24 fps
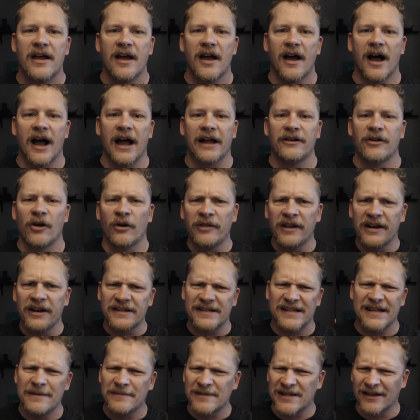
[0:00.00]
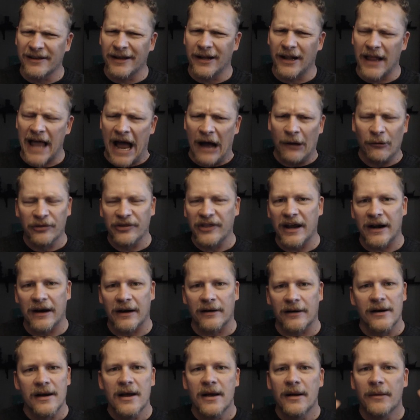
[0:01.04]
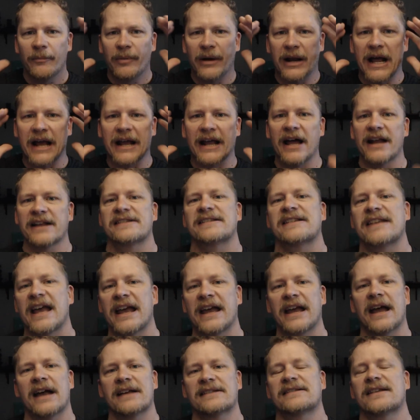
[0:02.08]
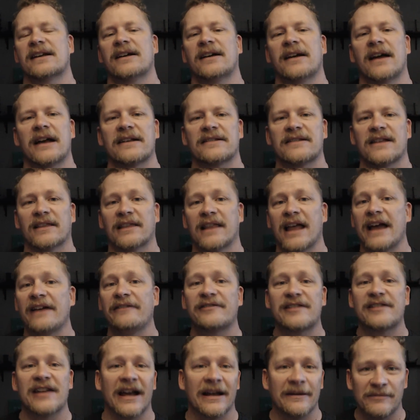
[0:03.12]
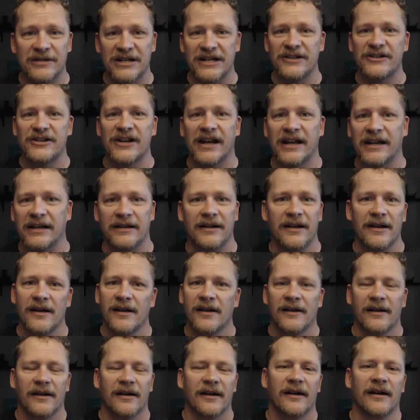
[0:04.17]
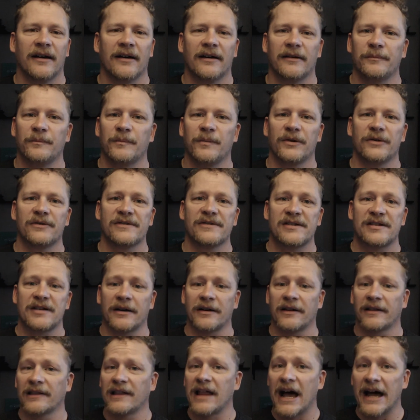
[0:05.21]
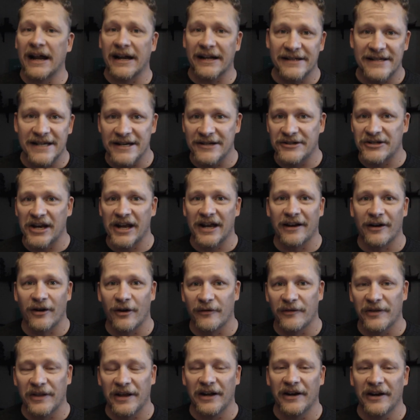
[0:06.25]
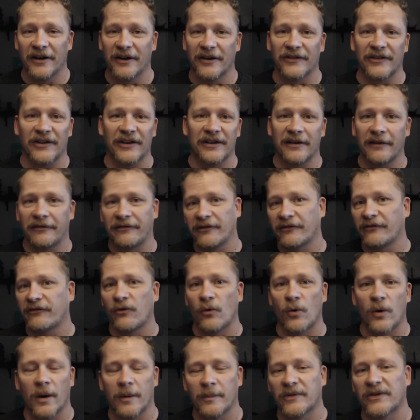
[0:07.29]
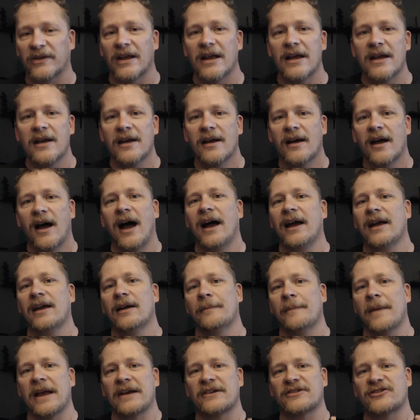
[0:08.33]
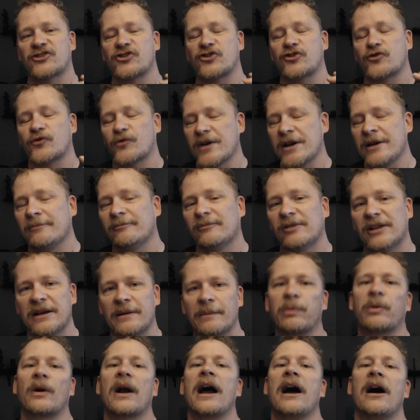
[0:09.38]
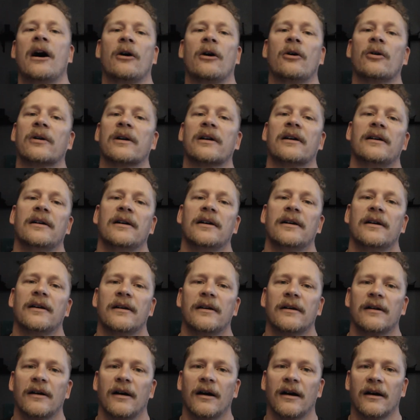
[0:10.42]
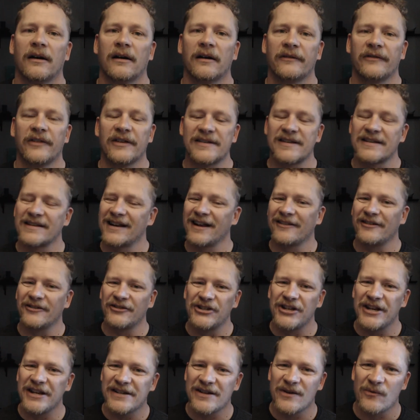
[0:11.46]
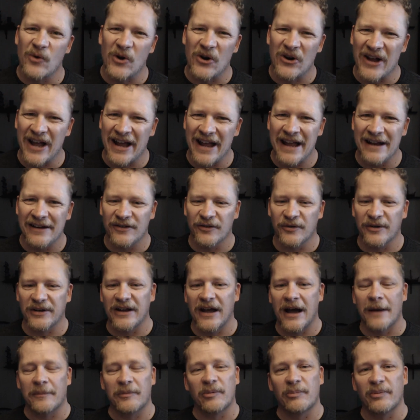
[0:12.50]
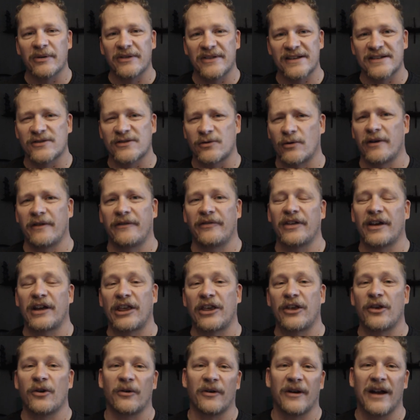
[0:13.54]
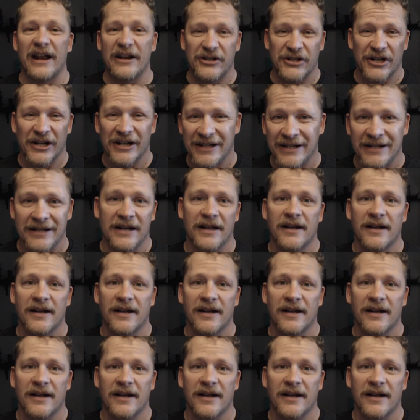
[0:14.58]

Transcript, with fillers: I know that it seems a little out there, but I gotta say, as a as a lifetime DJ um, who's done a lot of DJing over the years in different forms, I am extremely proud of. This is another cheesy word I hate to adopt, but the sort of the curation